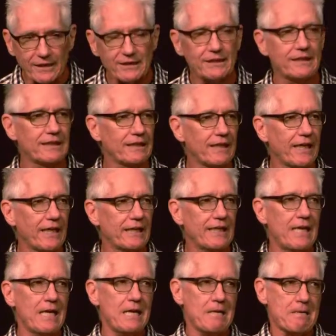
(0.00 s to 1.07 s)
did. And
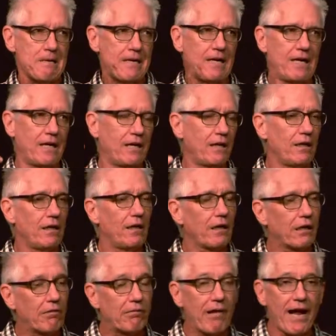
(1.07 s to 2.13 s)
uh,
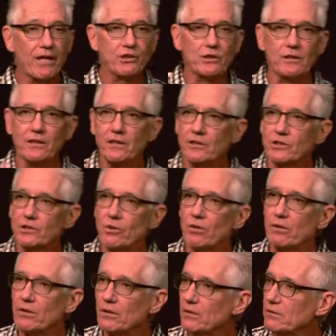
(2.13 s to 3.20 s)
gradually the
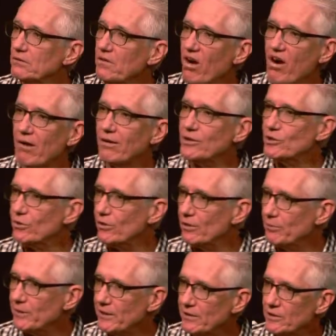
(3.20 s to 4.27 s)
soil, hard soil,
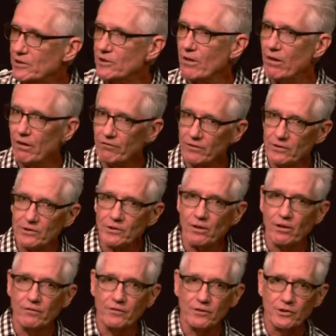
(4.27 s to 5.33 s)
began to soften,
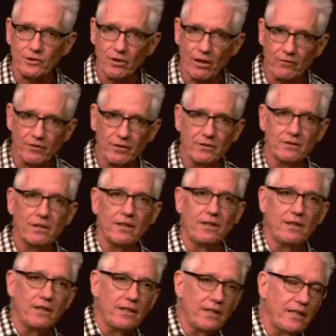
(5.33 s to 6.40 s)
soften, soften.
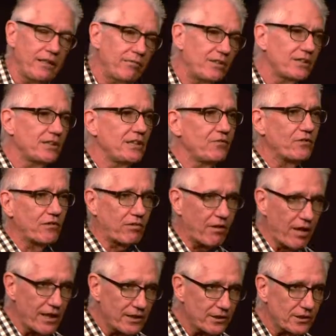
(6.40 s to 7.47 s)
He received
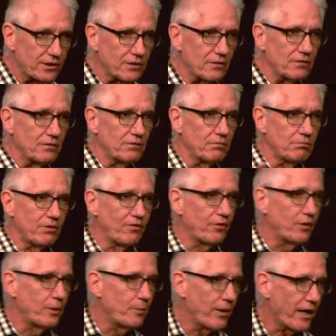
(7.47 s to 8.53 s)
Christ
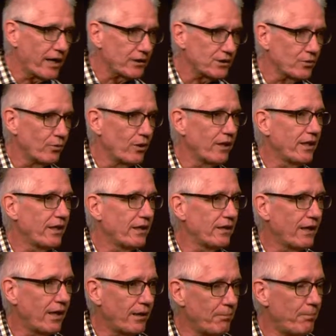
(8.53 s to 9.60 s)
before he passed away.
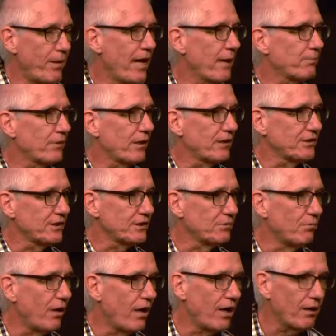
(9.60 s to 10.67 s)
I baptized his
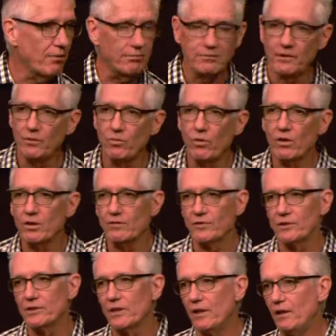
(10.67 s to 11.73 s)
mom, did one of
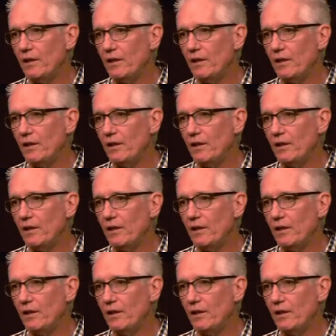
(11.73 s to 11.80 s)
his